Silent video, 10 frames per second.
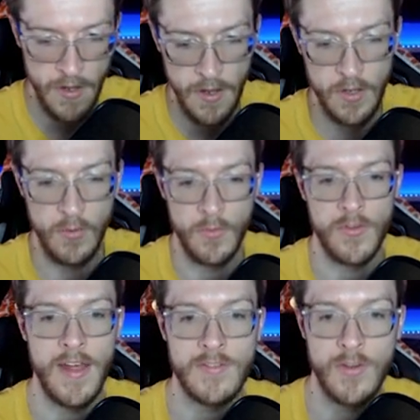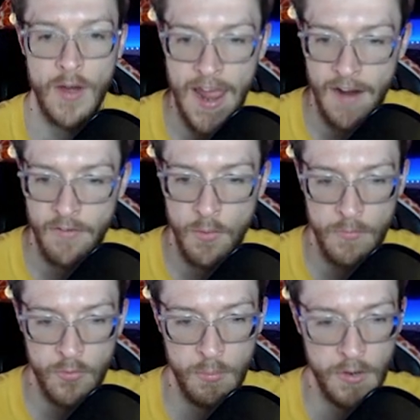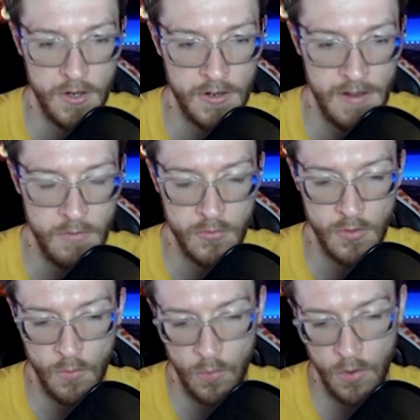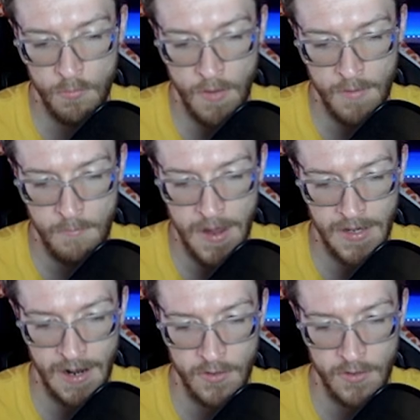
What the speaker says: Cool, so that's got Aerial up to a pretty good level, so all of my main cards